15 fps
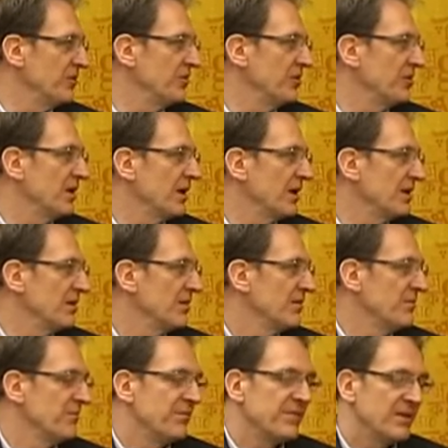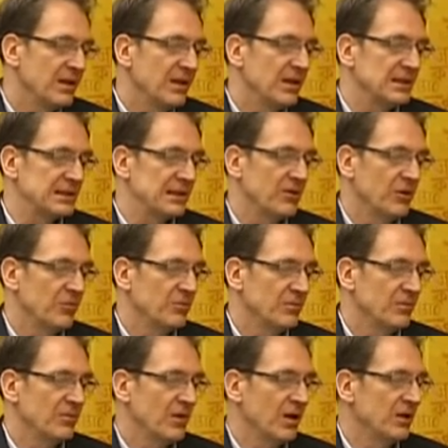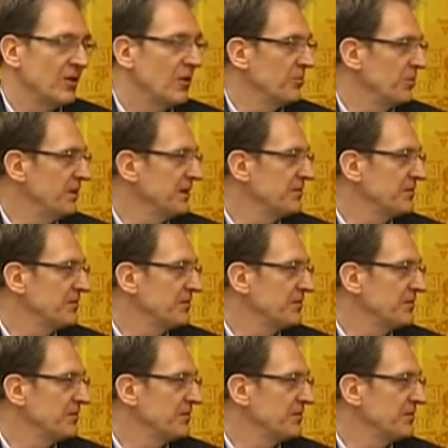if you like, is a complete